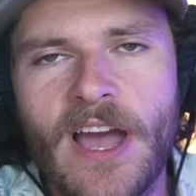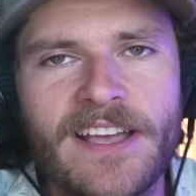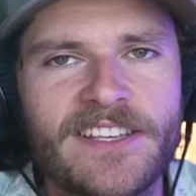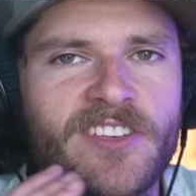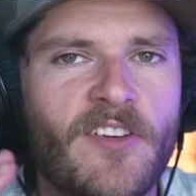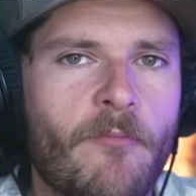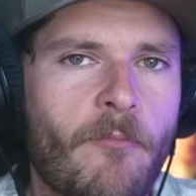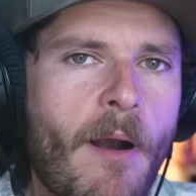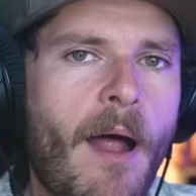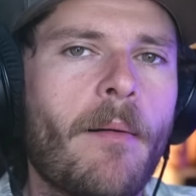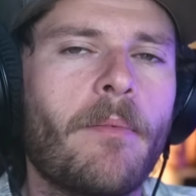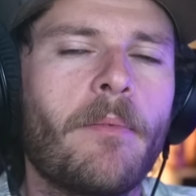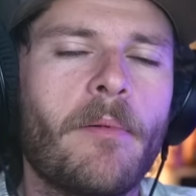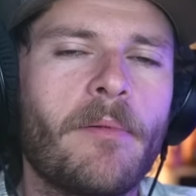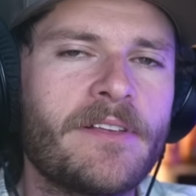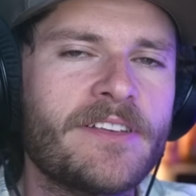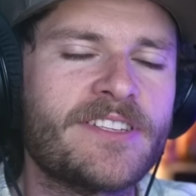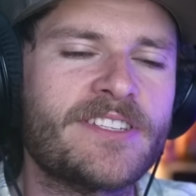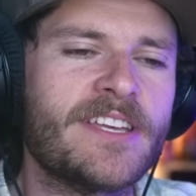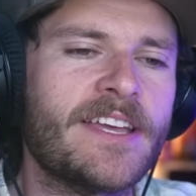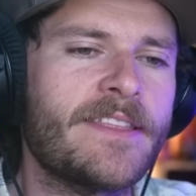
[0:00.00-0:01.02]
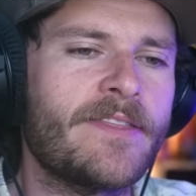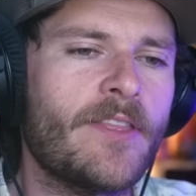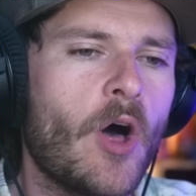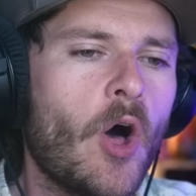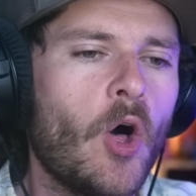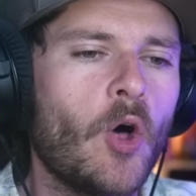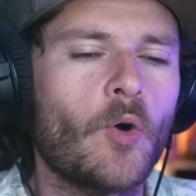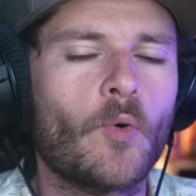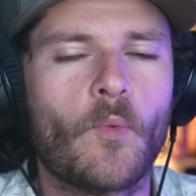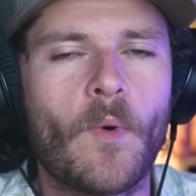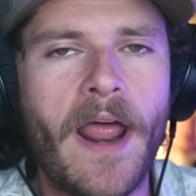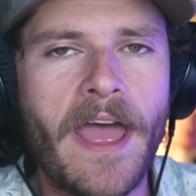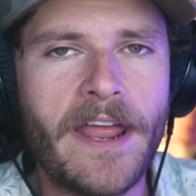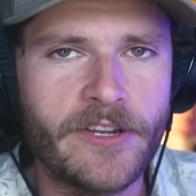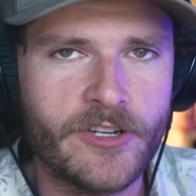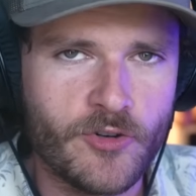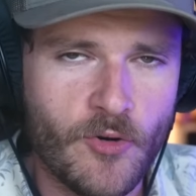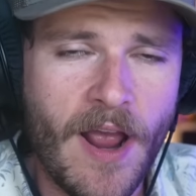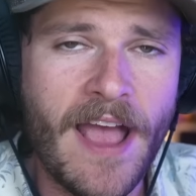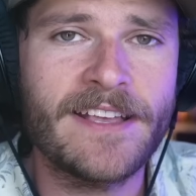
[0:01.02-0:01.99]
And you guys have probably seen the whole
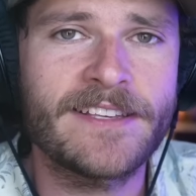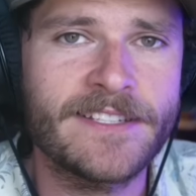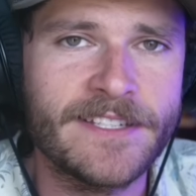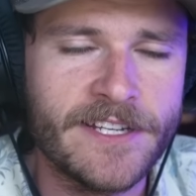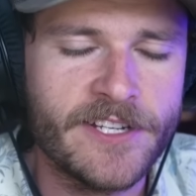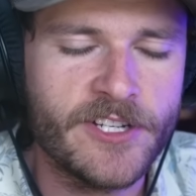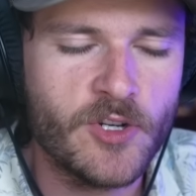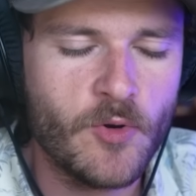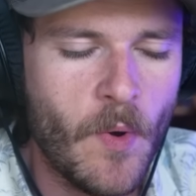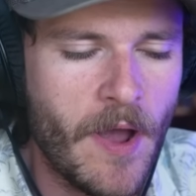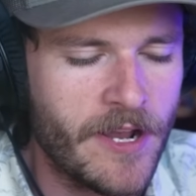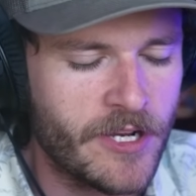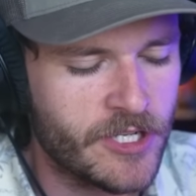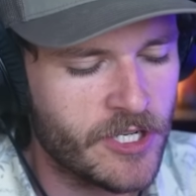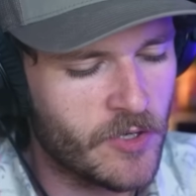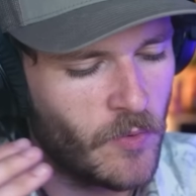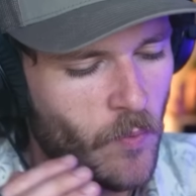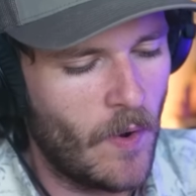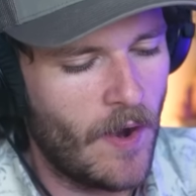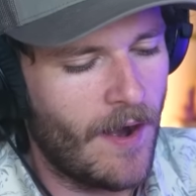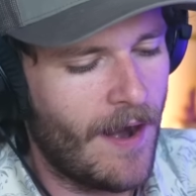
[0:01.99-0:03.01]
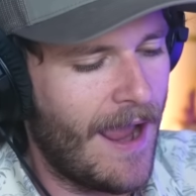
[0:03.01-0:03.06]
red dress situation